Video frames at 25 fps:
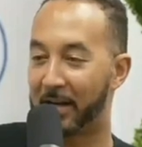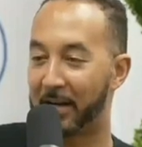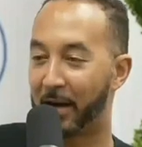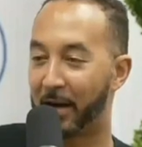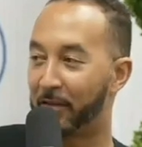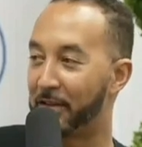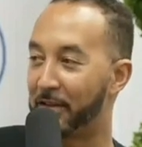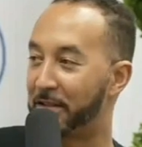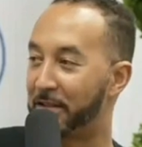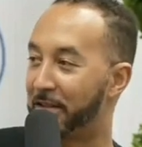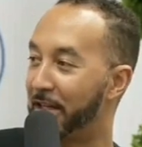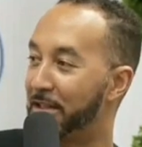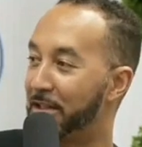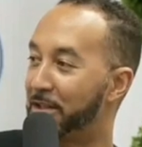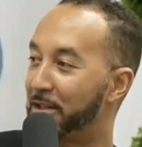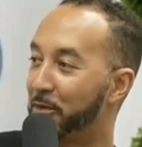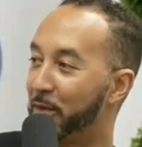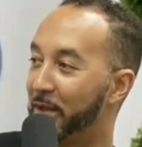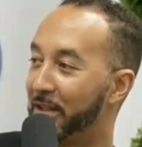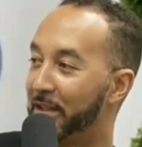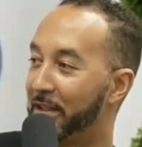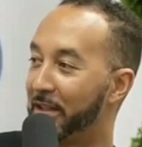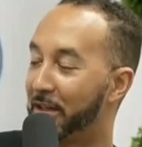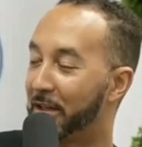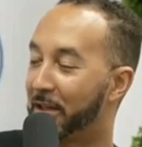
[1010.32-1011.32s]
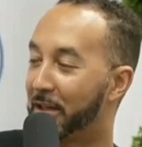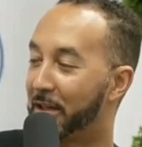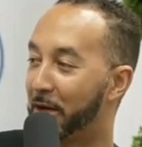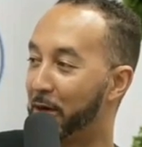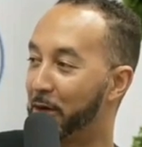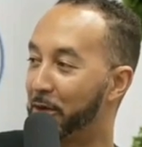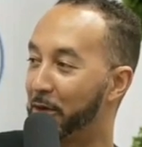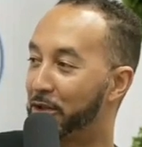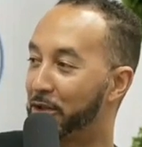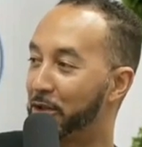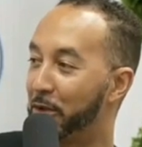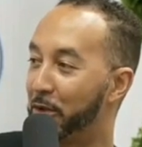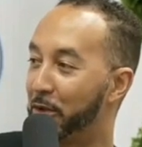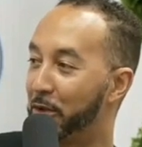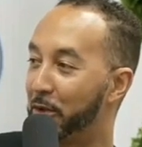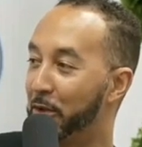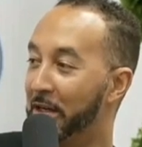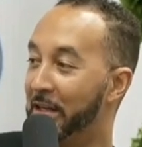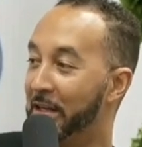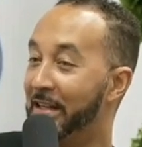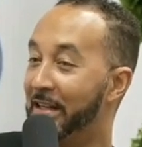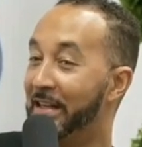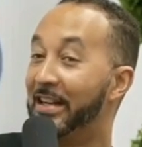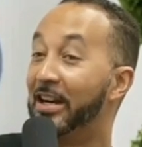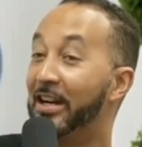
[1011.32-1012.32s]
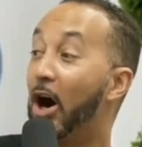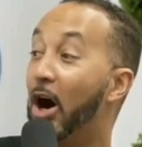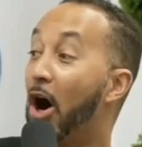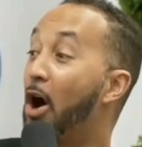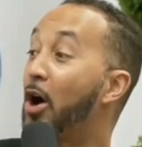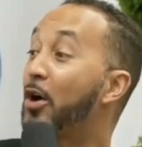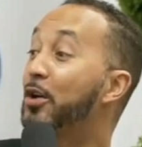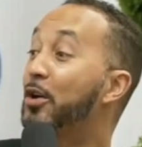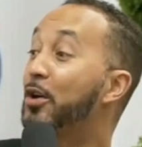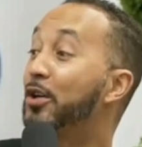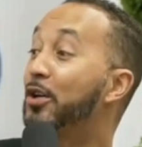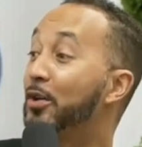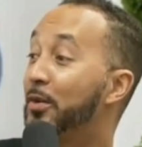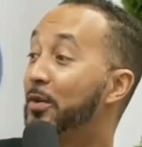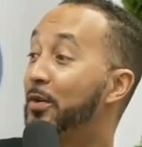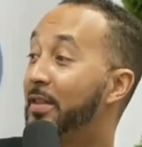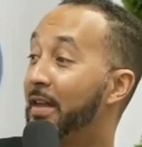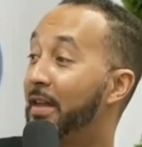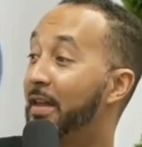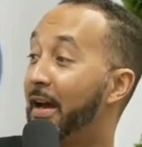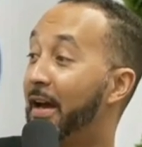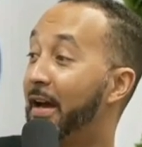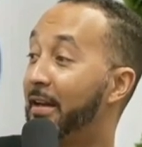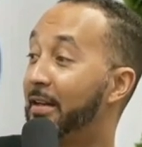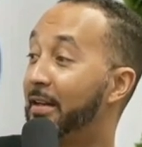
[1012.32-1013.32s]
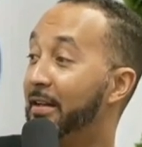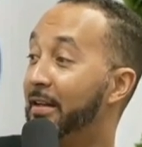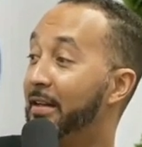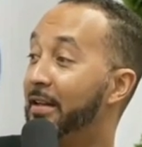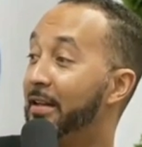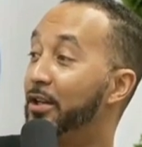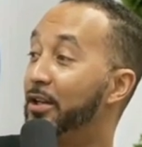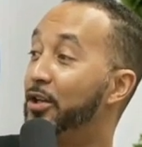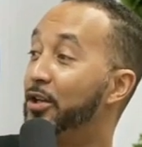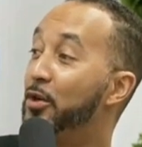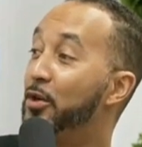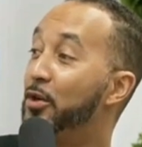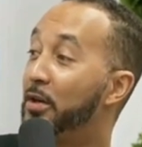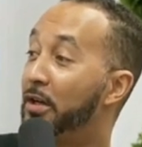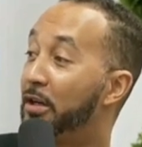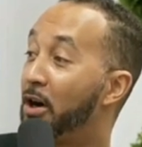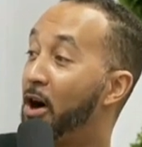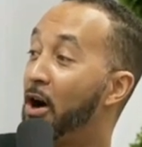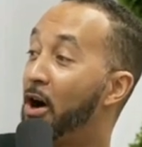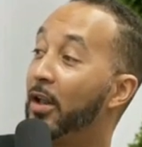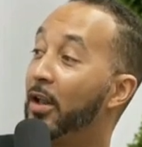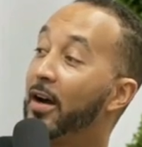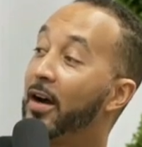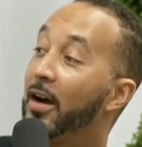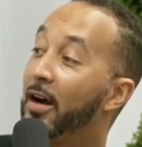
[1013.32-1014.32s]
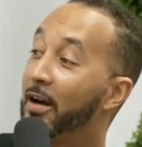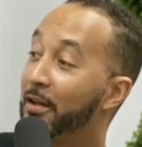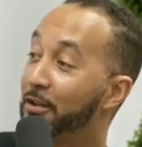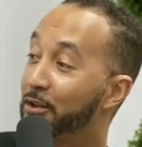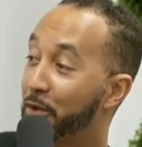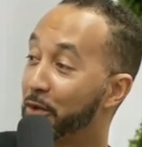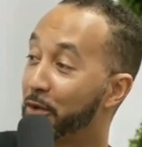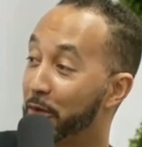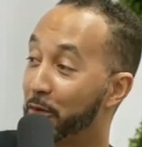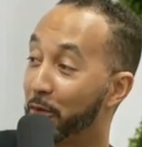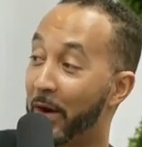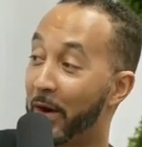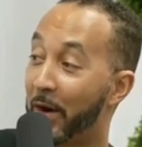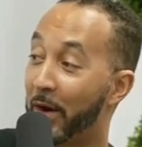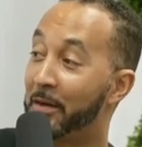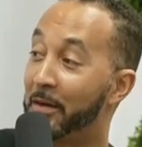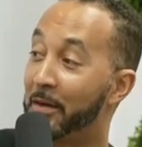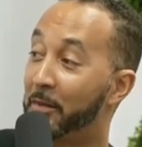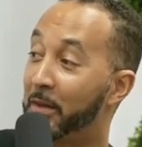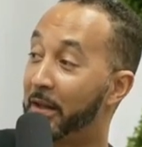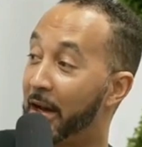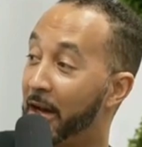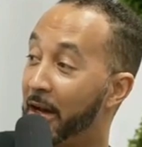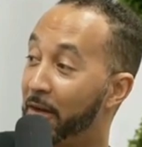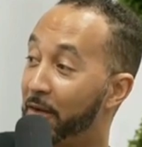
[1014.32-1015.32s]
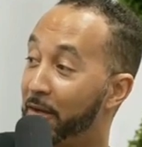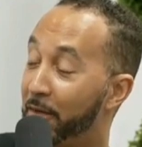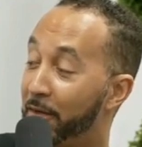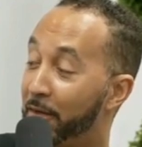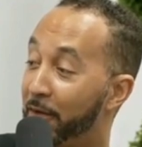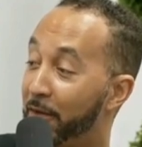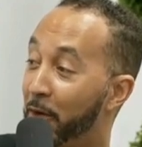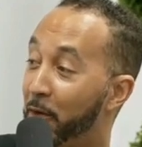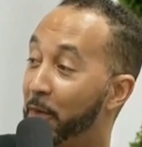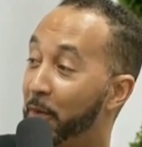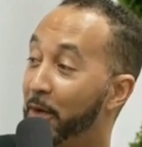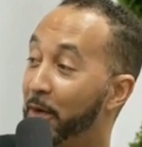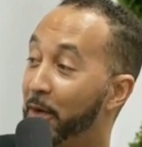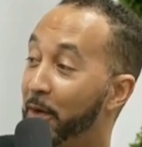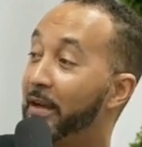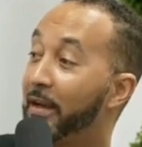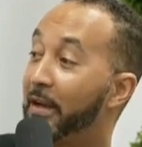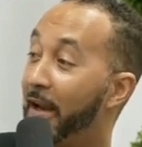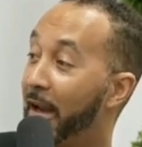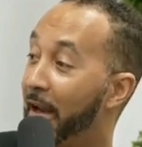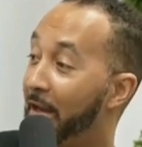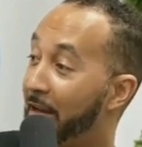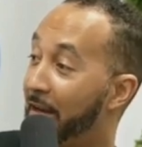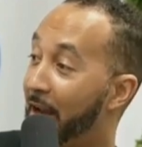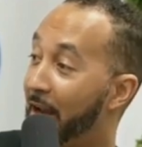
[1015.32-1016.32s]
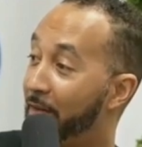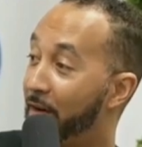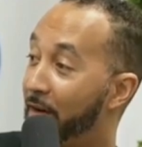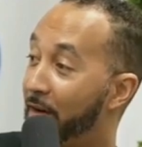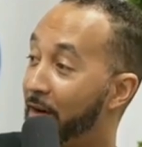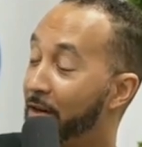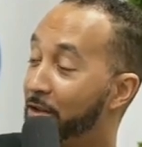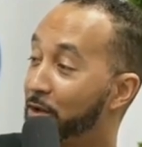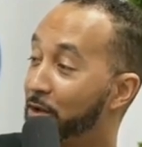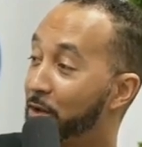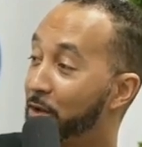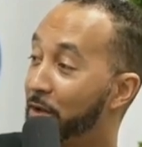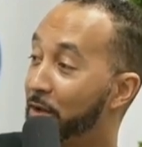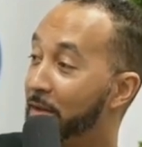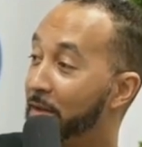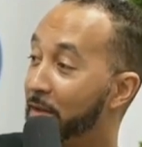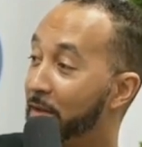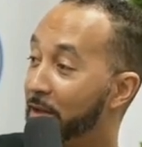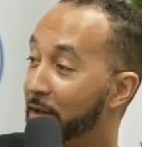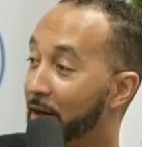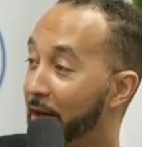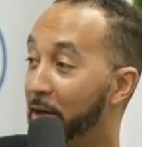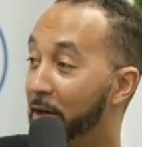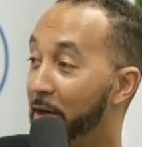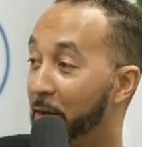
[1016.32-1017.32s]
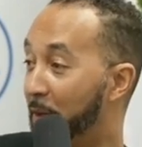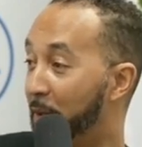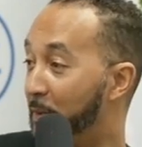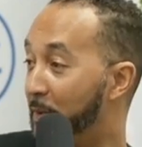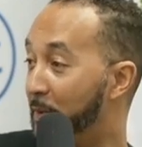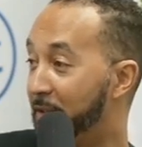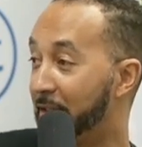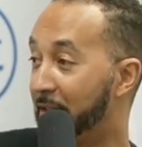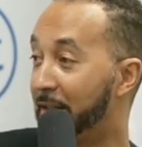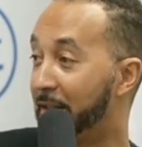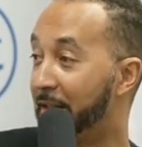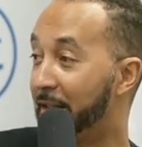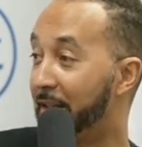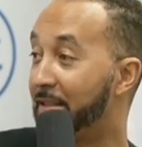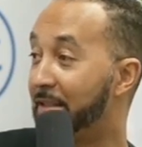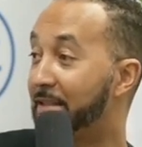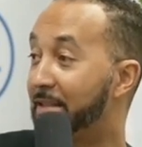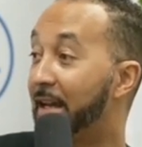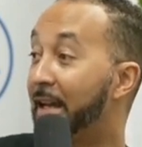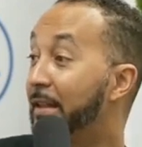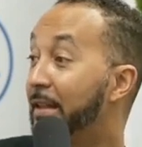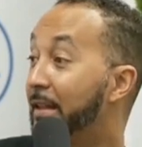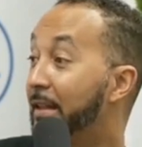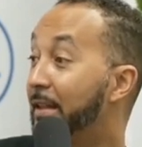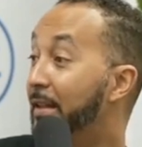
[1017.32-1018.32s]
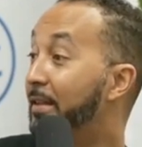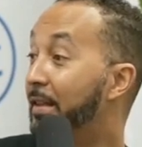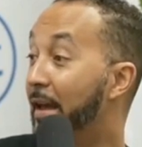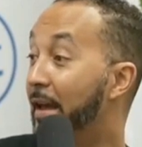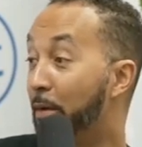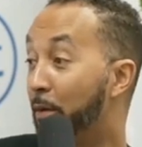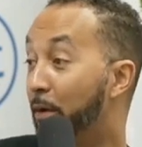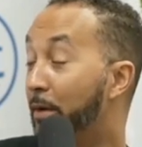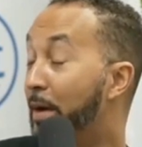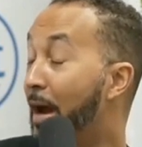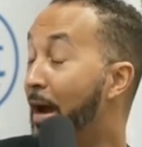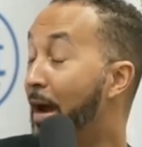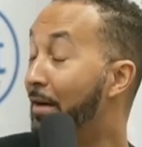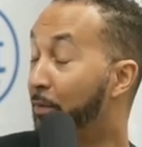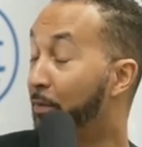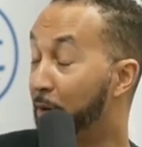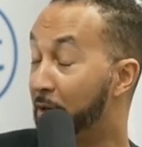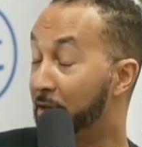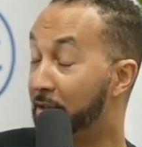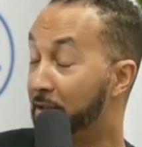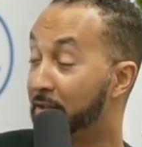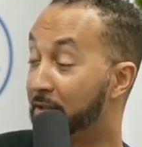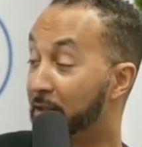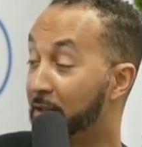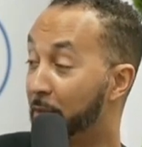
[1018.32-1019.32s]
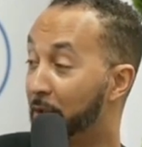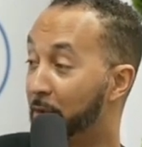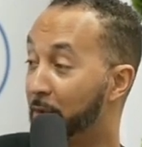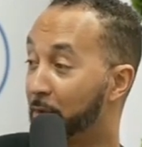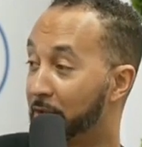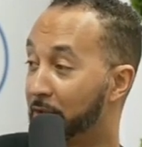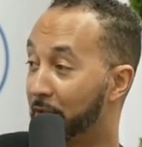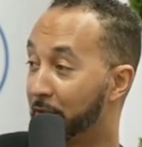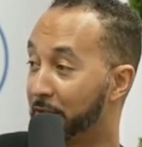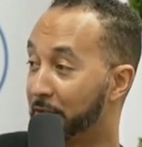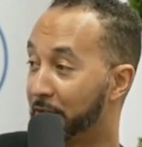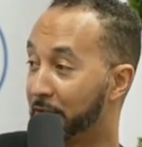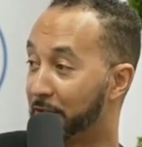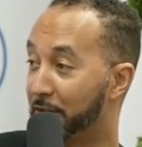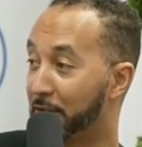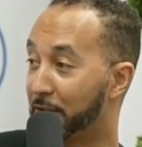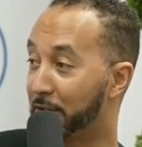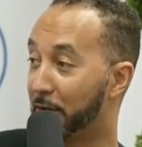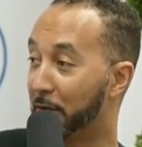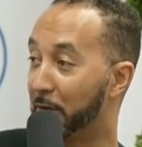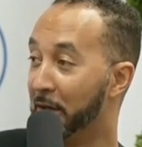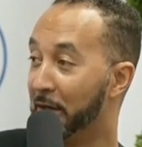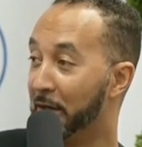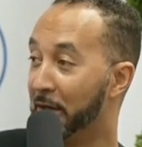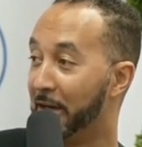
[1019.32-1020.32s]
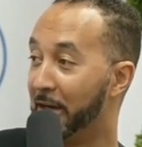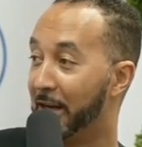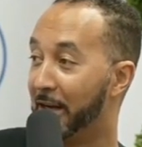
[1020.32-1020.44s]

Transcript: had a conversation with a coach who argued that you could call 100 randomly out of the phone book and have 100, PPC leads, and they would have pretty similar results. So